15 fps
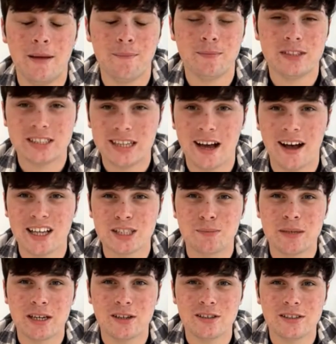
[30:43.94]
stars,
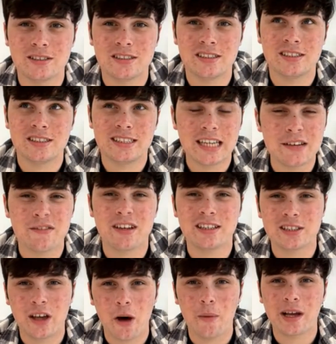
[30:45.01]
because Stephen is
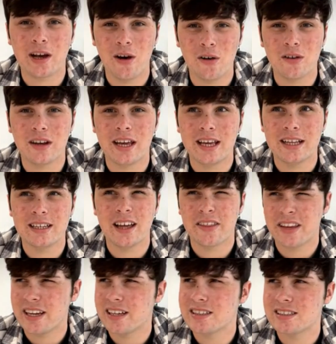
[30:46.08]
going on in, I
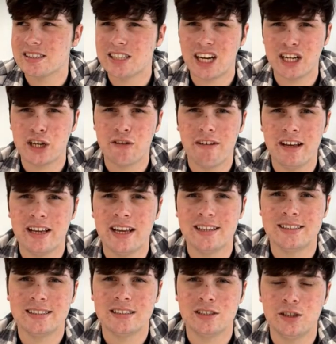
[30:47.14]
think it's January,
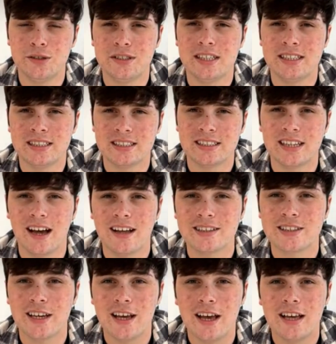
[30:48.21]
his new season starts.
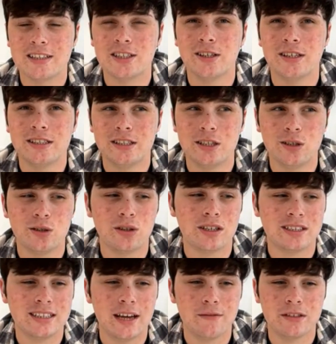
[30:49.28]
So he's the
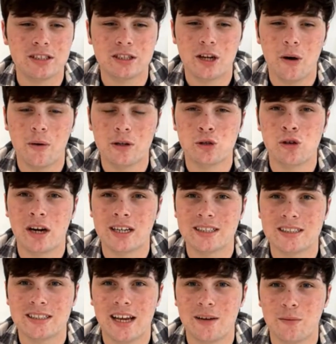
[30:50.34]
youngest ever to go on Dragon's
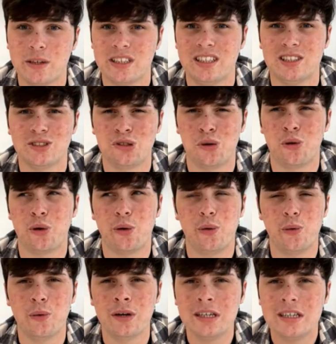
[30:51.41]
Den, which is so
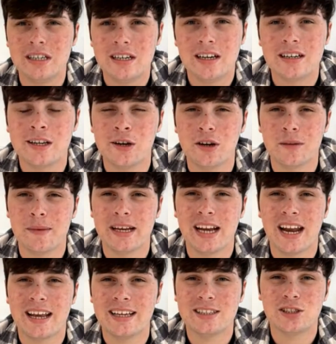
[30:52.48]
cool. You know what I mean? And
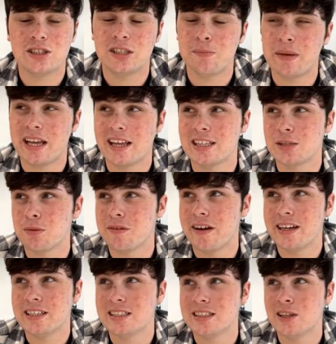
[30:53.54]
he's such a big
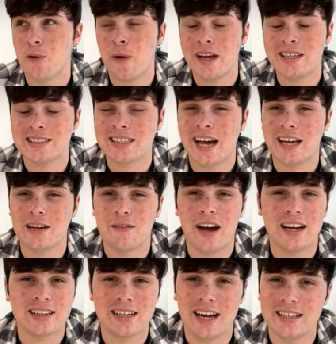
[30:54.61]
inspiration, the way he's kind of had
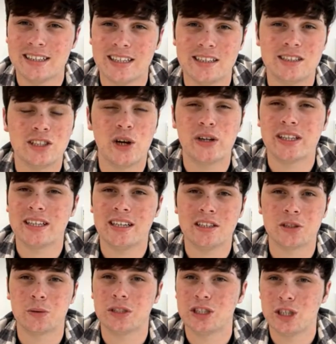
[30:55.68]
an idea, turned it into
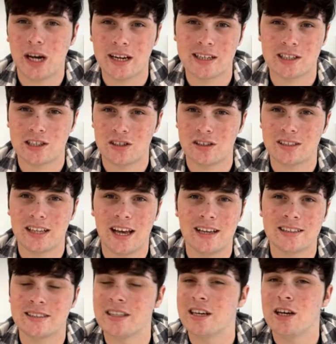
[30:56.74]
a shining
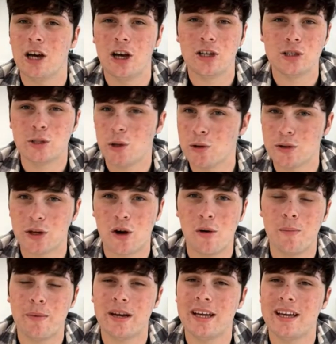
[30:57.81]
success, sold the
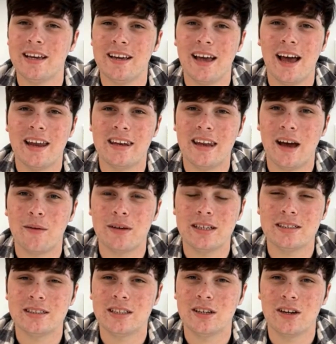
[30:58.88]
company, and now
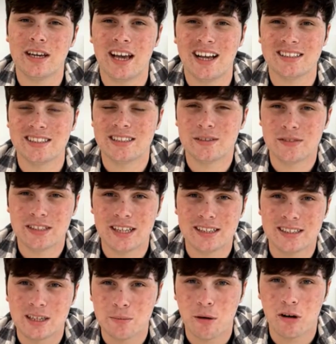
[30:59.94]
he has this
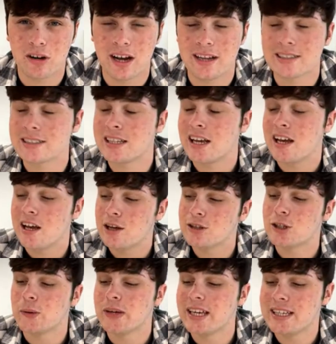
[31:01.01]
fantastic podcast. So
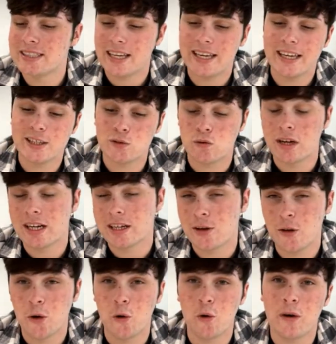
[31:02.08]
he is really
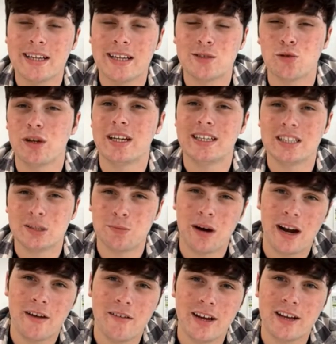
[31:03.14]
cool. really
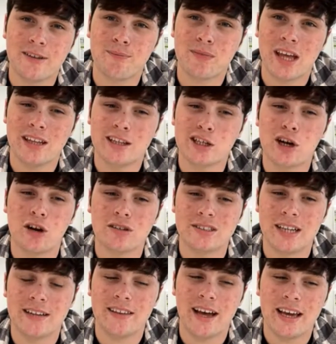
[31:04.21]
inspiring. And the
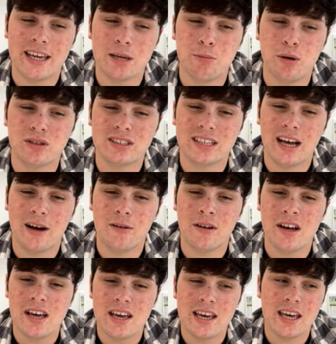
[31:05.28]
content that he puts out,
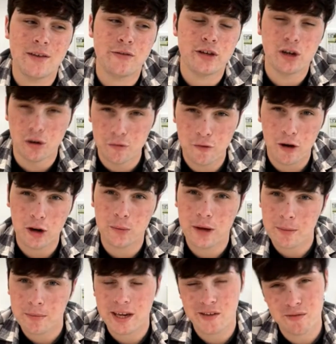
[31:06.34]
if you don't follow him,
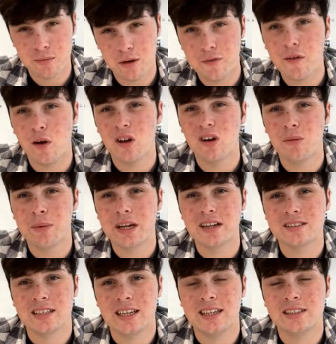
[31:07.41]
give him a follow, because
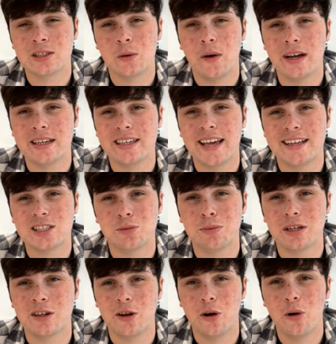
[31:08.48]
it is quite get up and
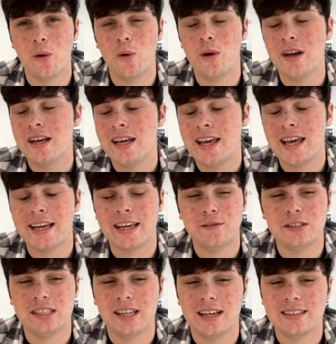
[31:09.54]
go. It gives
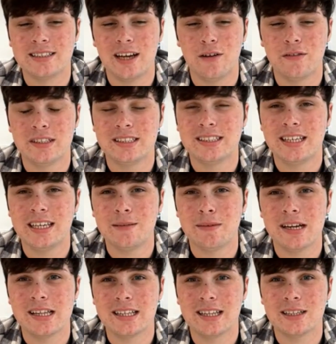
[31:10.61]
you that self-esteem, and
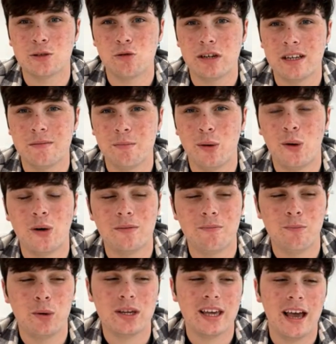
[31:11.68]
I think that's really important.
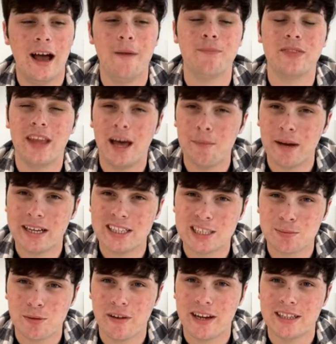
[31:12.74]
But yeah, they're my
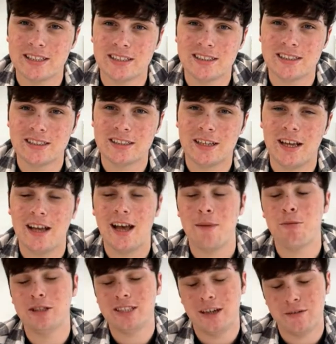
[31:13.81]
inspirations,
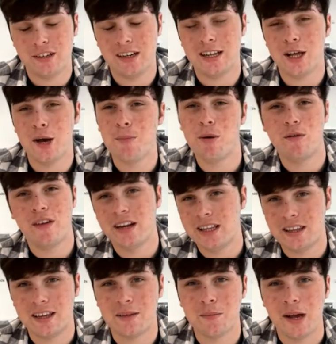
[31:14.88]
but definitely above
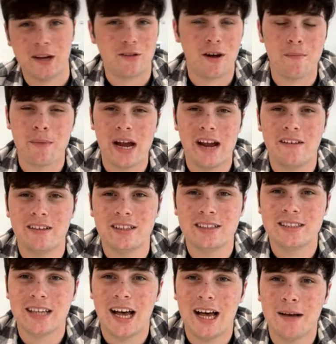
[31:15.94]
anything, my grandparents
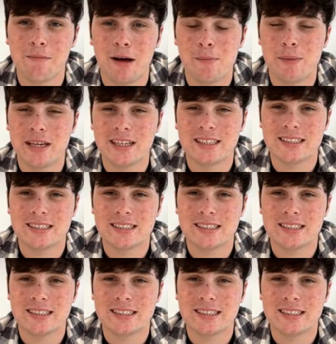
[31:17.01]
are my biggest